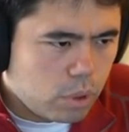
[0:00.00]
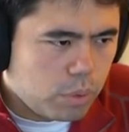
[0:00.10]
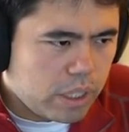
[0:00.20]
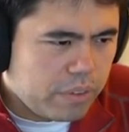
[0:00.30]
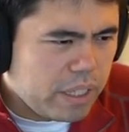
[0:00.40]
Oh,
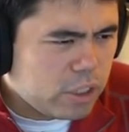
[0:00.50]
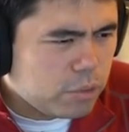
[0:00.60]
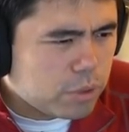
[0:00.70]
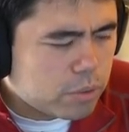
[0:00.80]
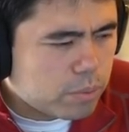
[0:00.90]
wait, I've
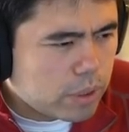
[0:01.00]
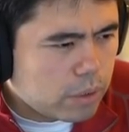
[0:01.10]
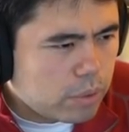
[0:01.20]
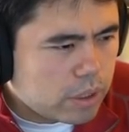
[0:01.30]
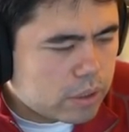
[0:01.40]
actually
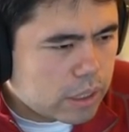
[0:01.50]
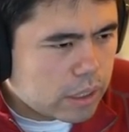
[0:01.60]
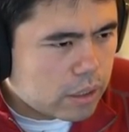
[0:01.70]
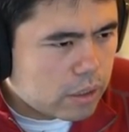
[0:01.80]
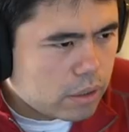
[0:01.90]
misplayed... Wait a
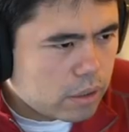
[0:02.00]
second.